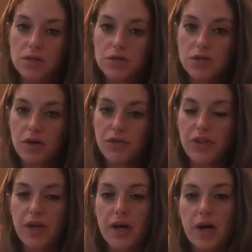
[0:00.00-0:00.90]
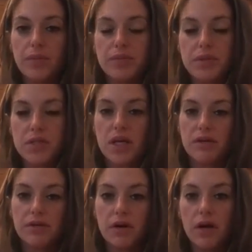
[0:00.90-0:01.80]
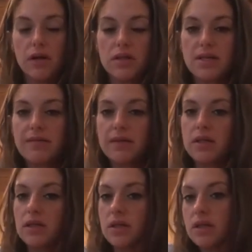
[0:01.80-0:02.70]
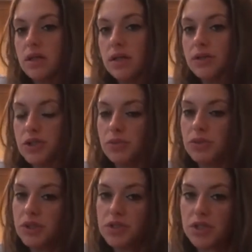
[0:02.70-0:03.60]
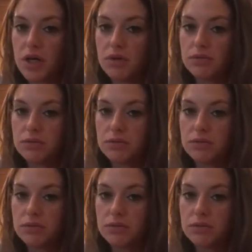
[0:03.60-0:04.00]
stir everything up, set it for another 7, and you should be good to go.